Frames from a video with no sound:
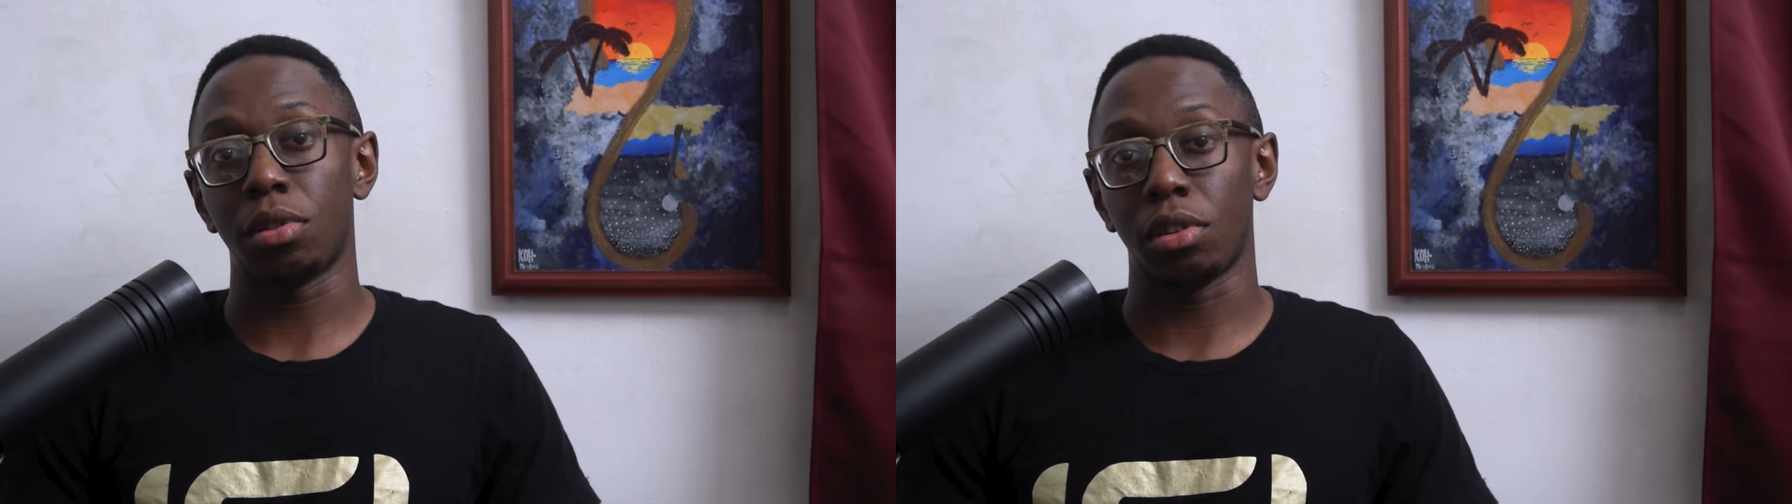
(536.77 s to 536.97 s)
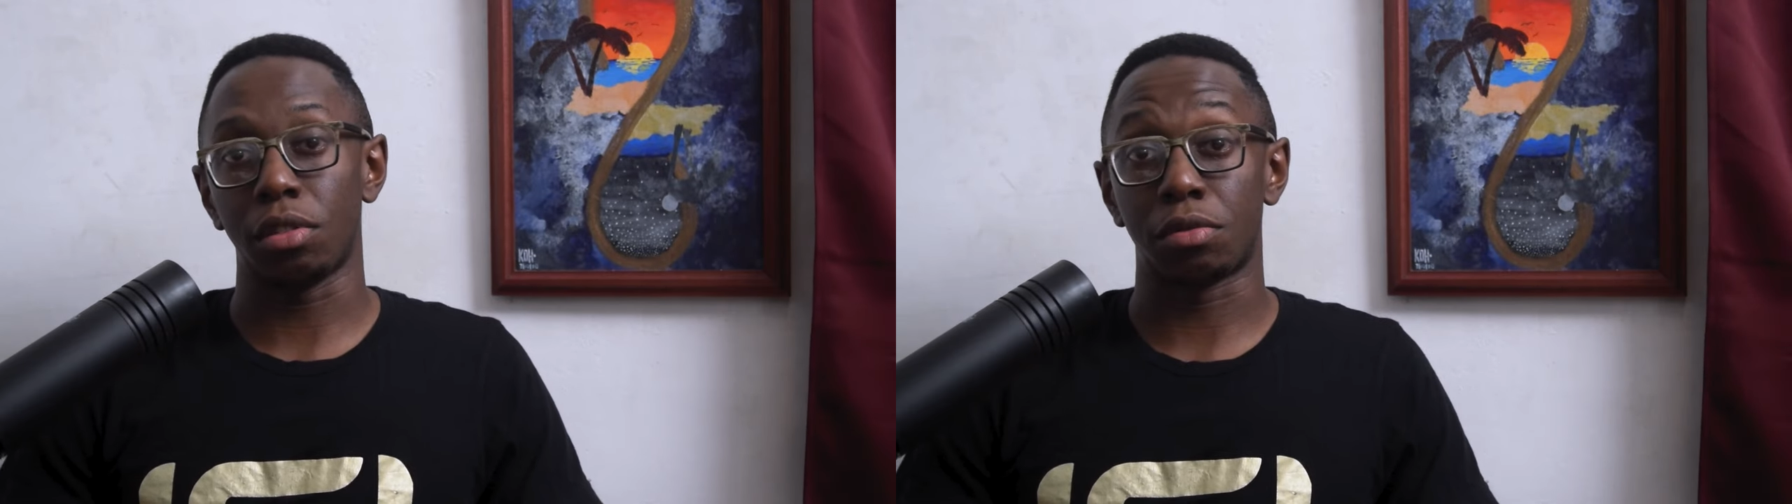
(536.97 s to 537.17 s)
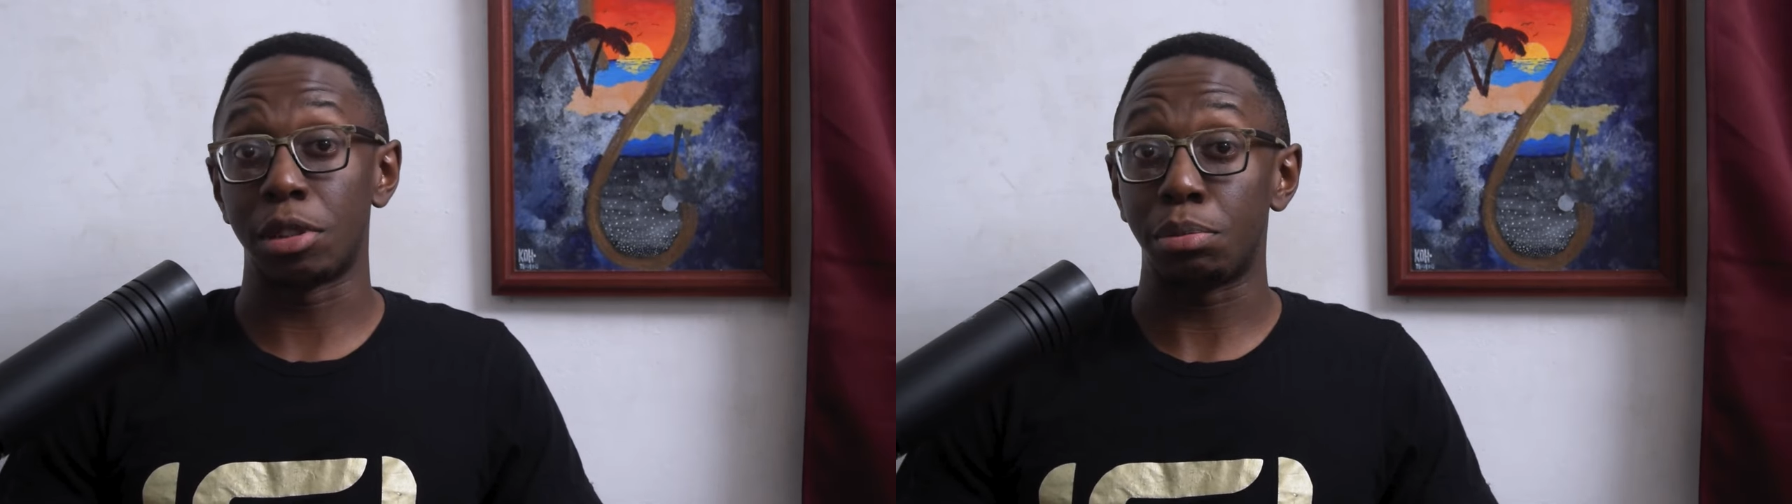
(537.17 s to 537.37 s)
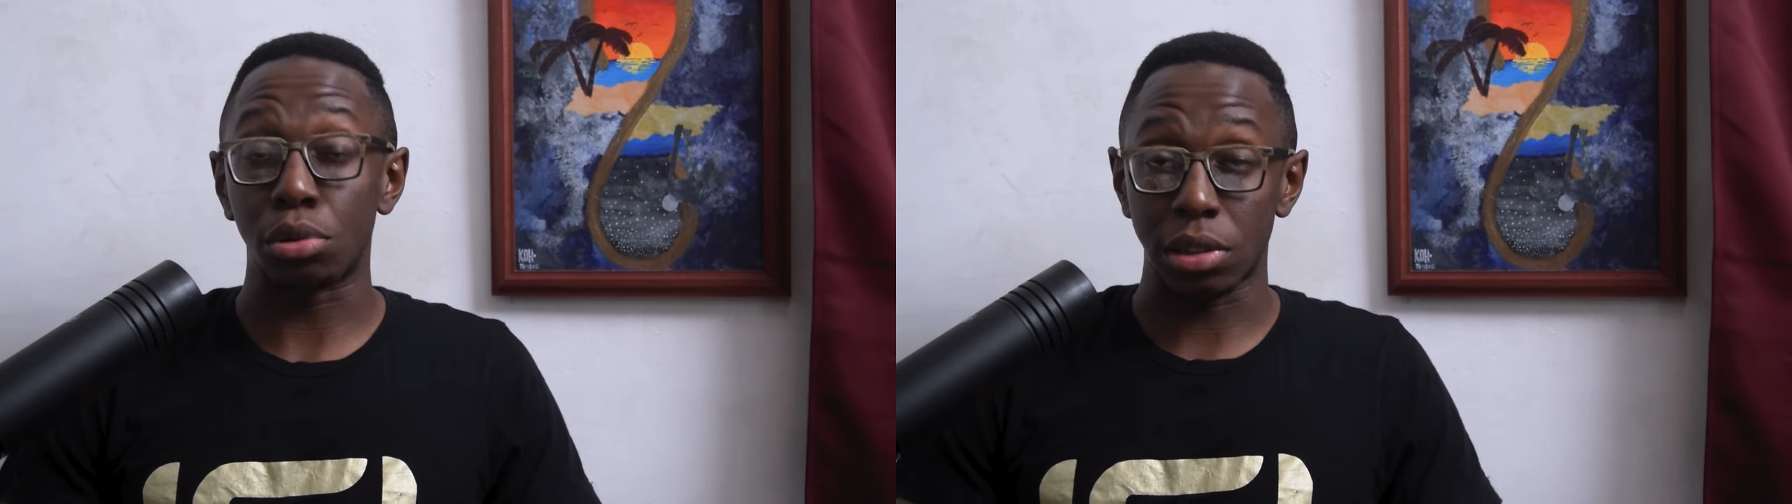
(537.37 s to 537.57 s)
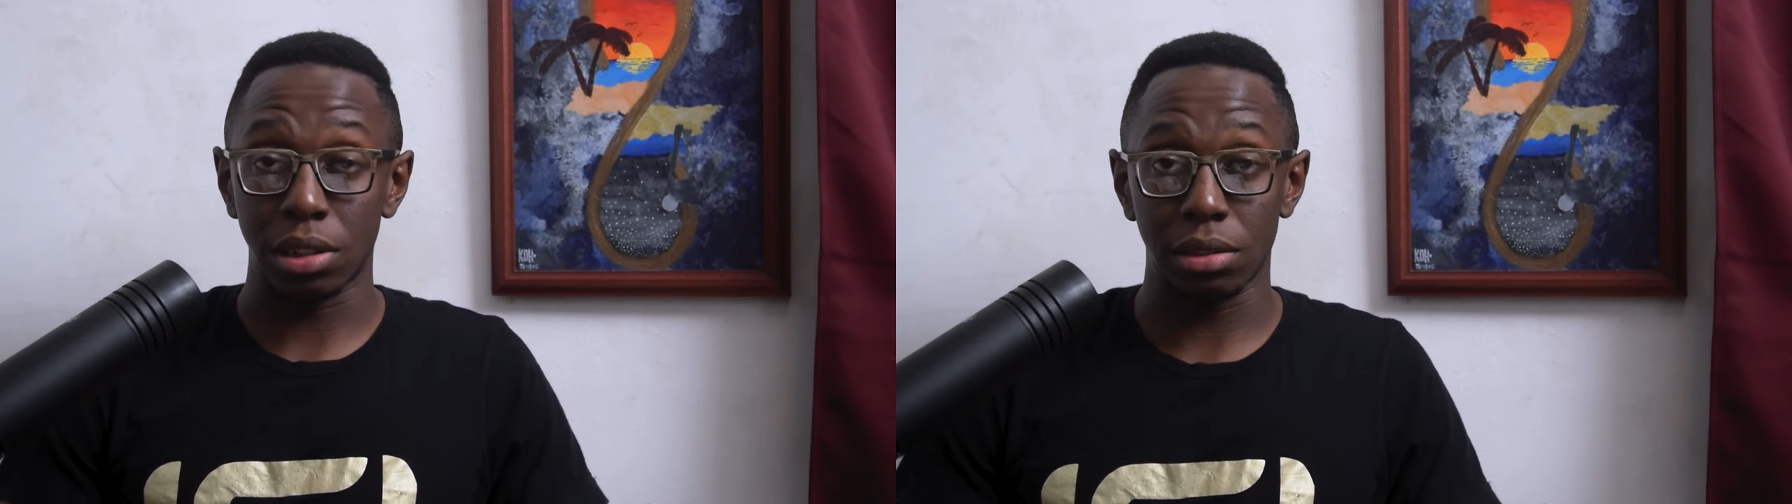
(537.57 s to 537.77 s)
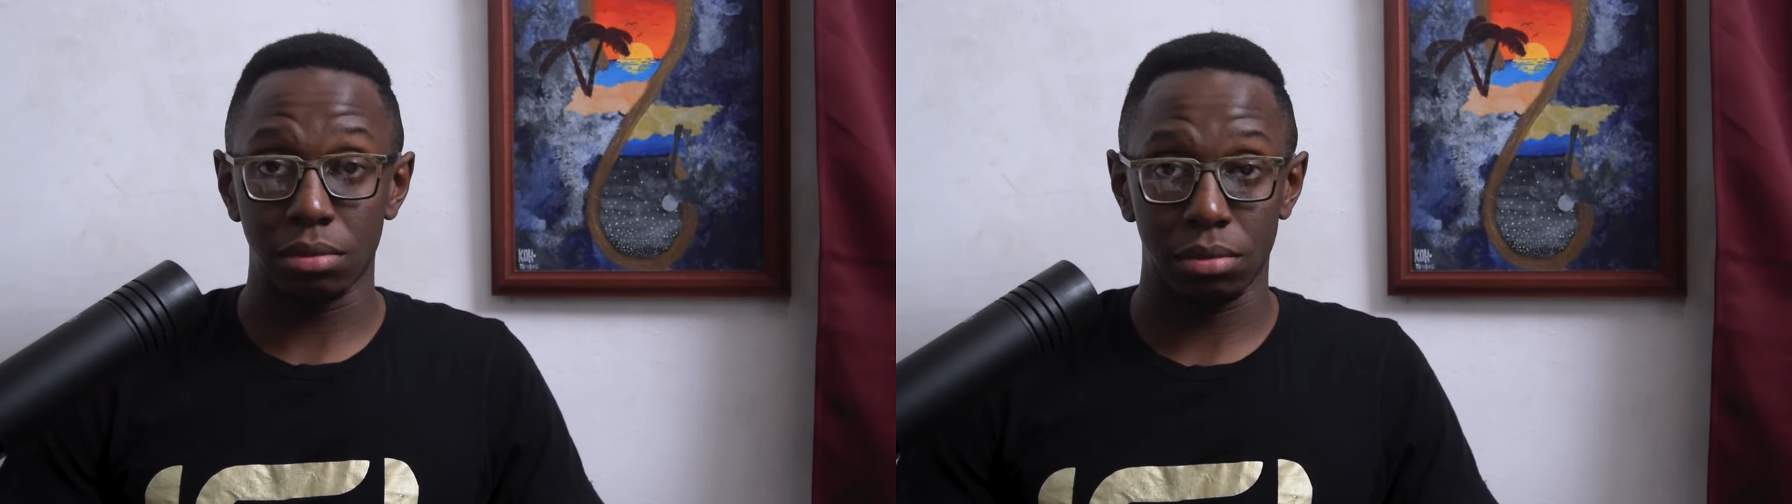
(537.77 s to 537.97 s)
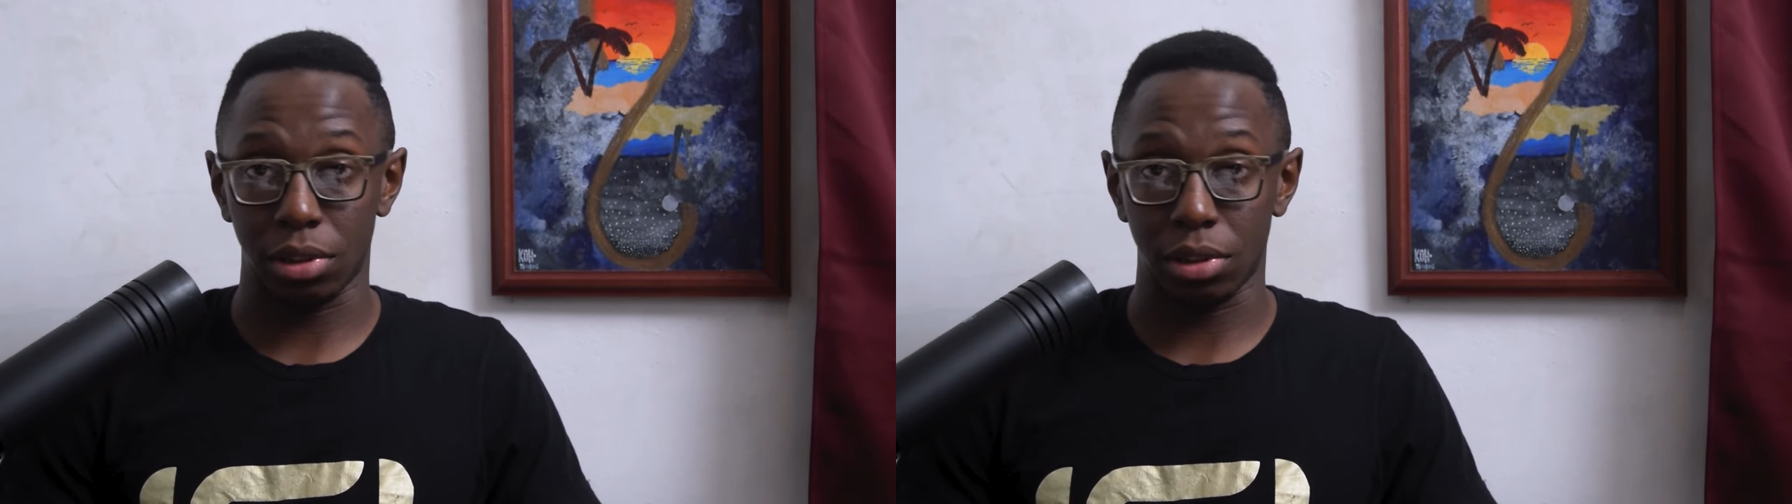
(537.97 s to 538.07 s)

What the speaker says: of reporting